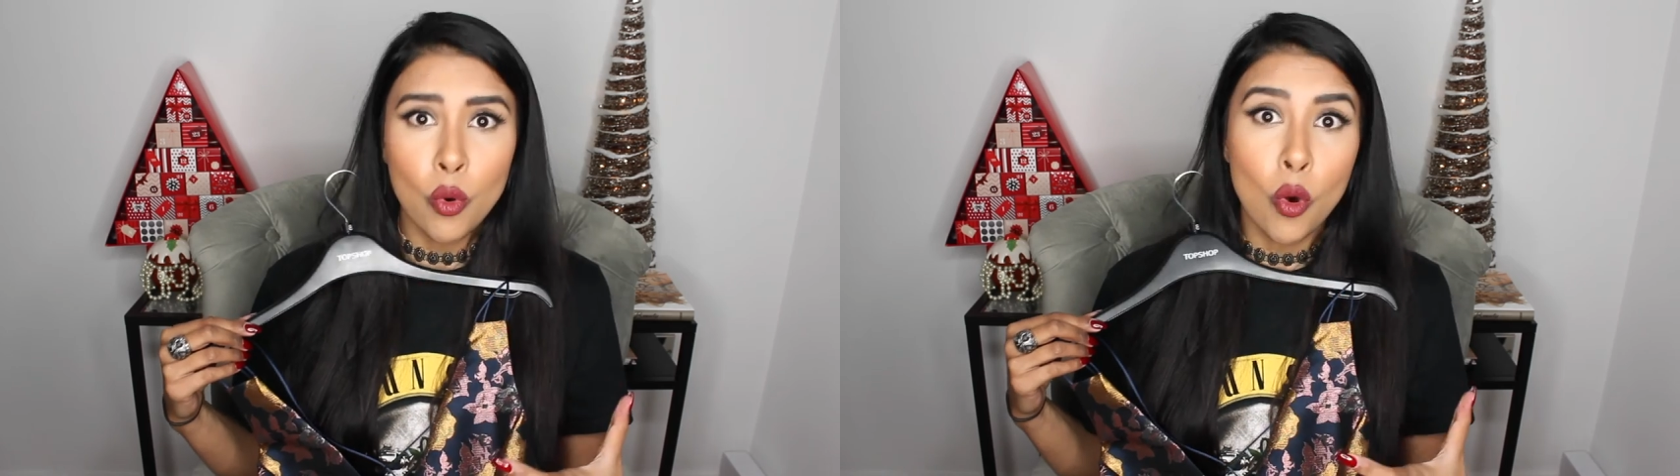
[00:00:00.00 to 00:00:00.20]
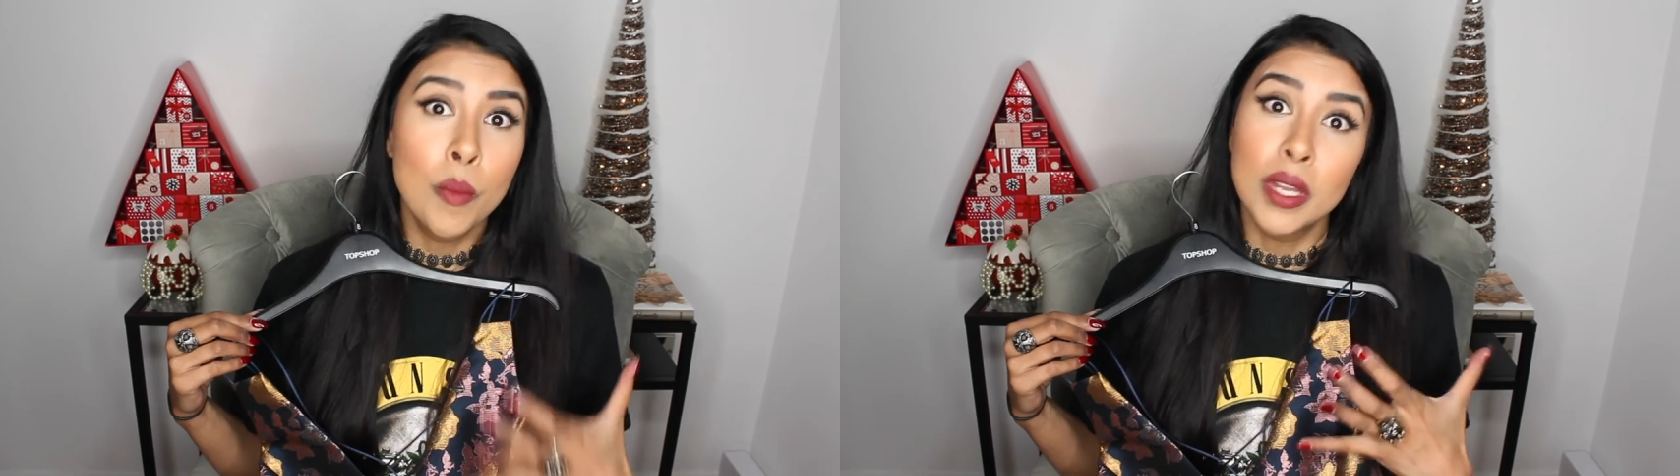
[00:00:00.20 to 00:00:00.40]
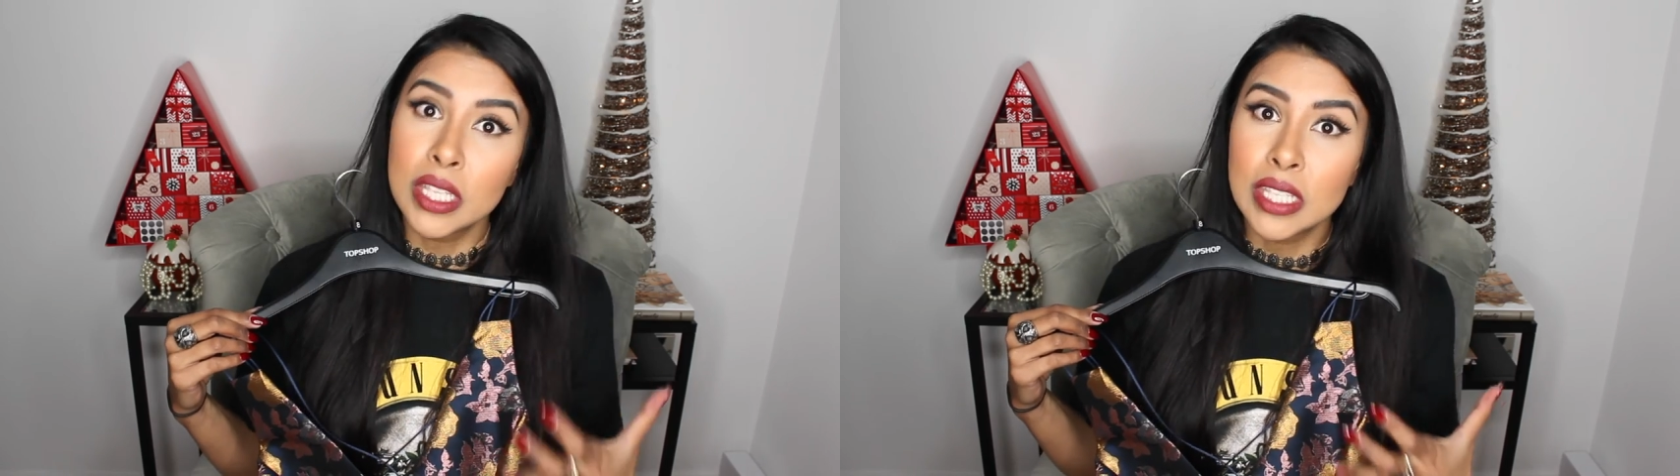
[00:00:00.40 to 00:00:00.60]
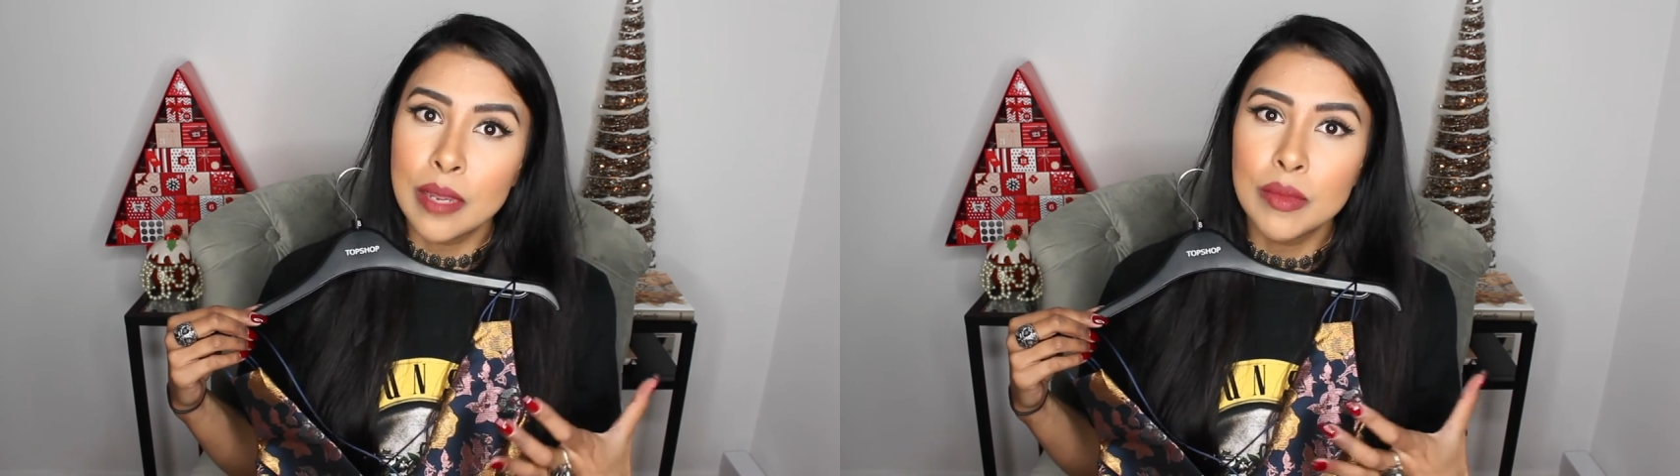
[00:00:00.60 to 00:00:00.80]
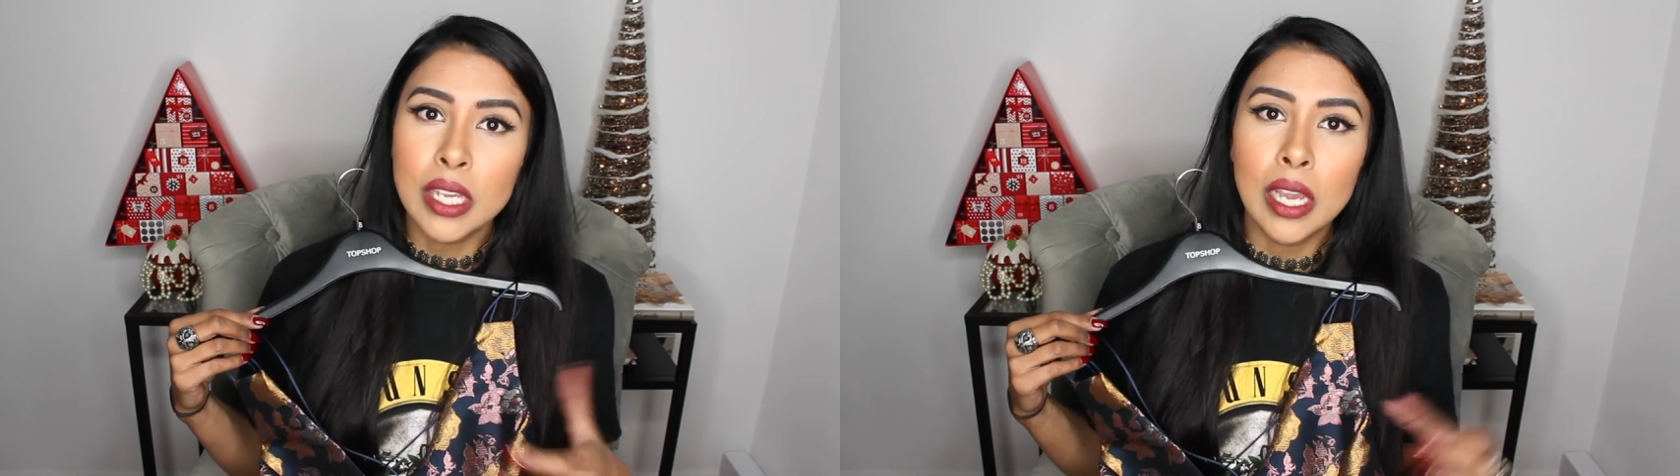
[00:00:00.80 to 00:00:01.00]
warm at the
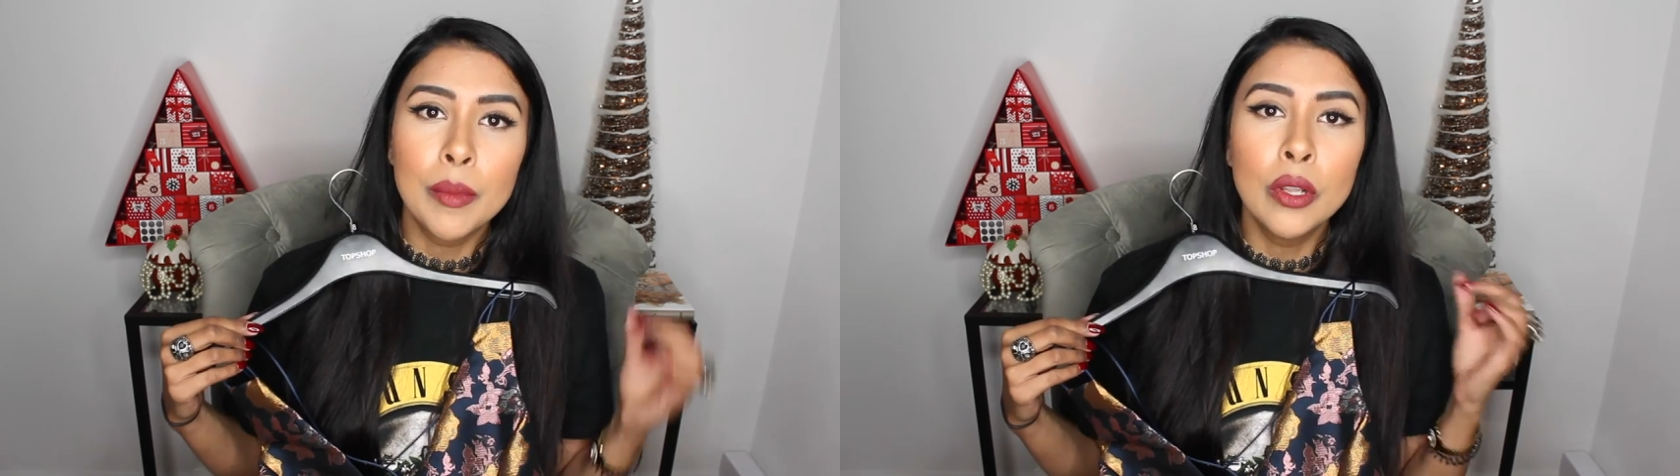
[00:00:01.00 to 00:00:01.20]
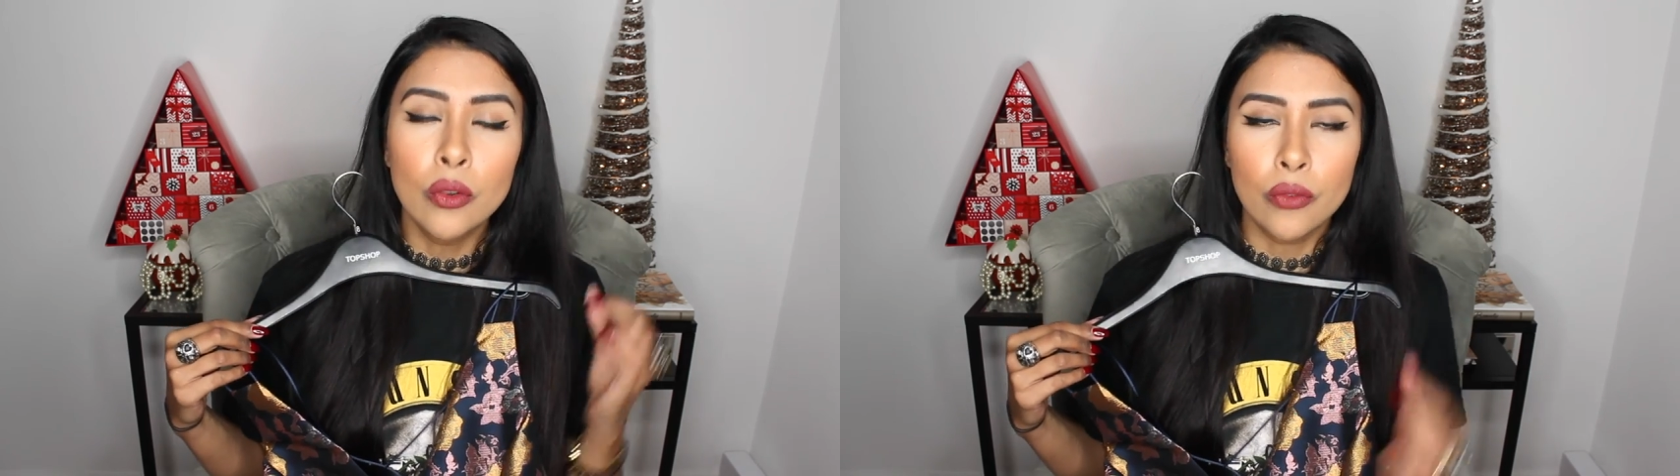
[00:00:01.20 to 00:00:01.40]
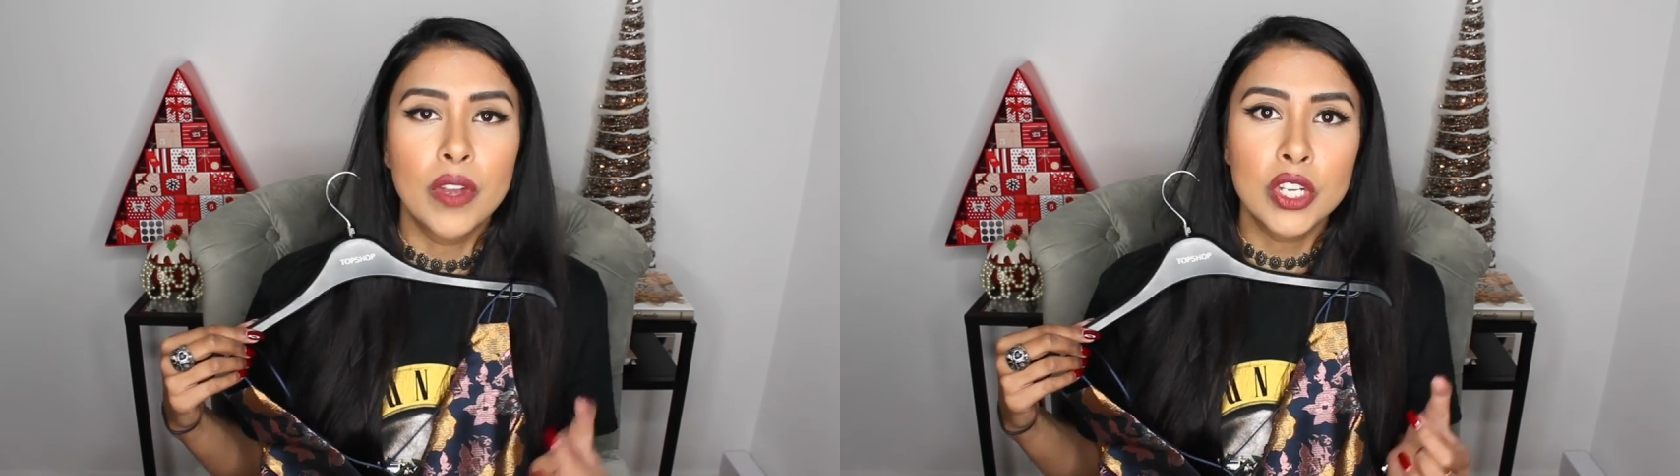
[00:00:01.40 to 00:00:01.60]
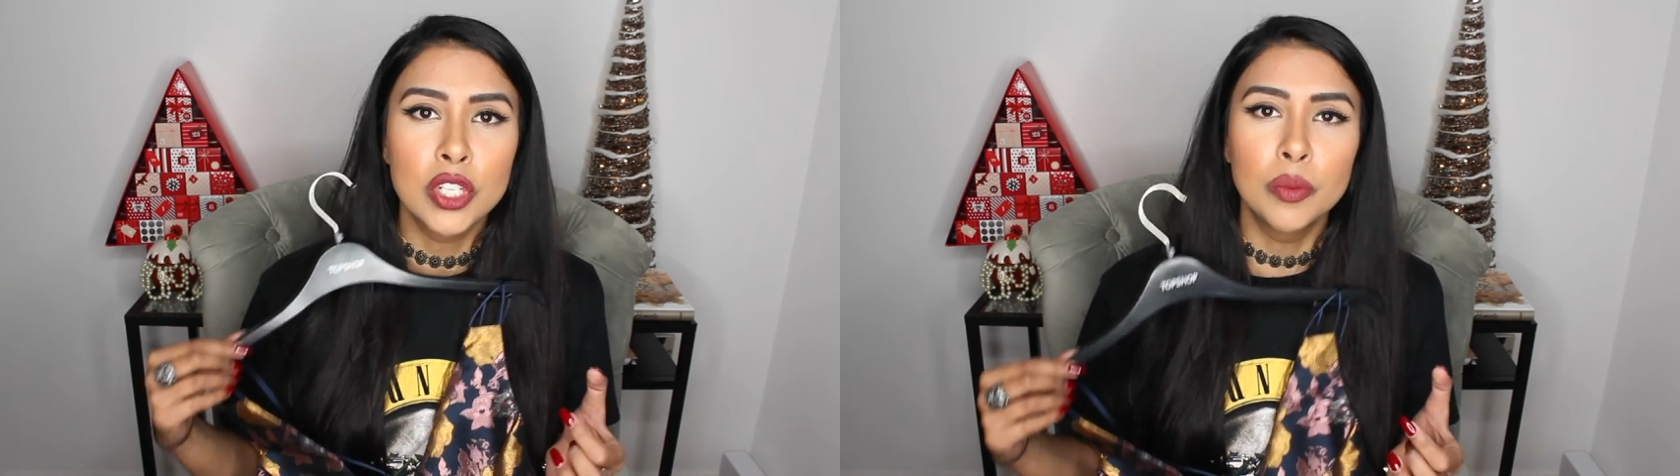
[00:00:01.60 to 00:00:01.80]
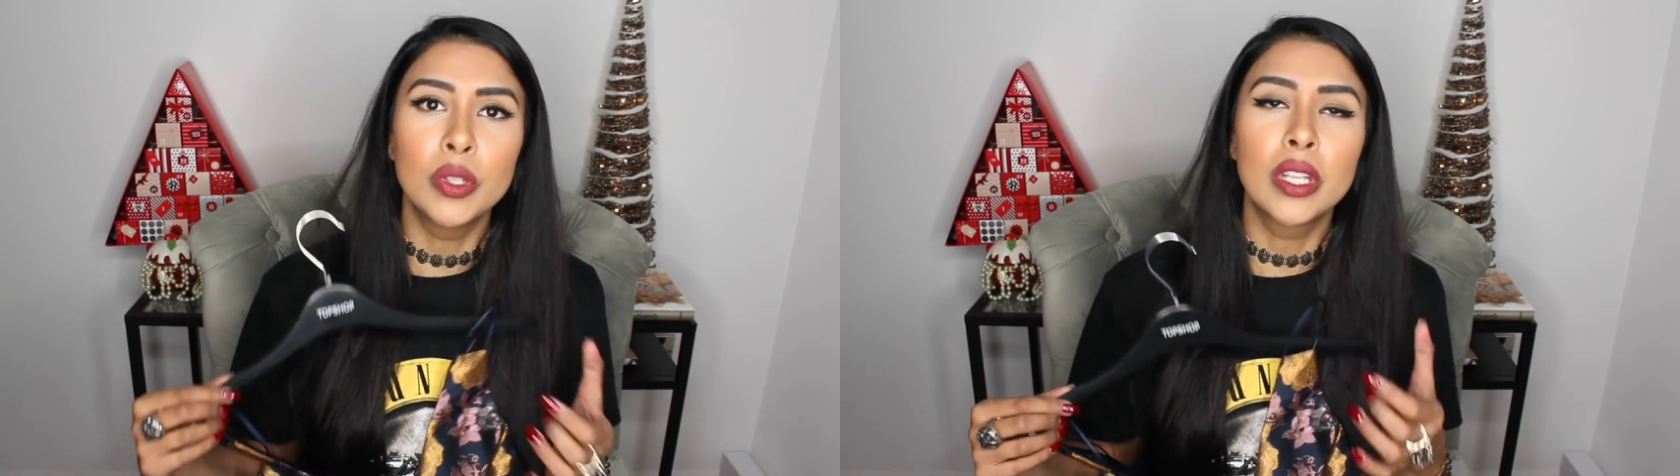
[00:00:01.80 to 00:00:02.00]
same time and look fashionable.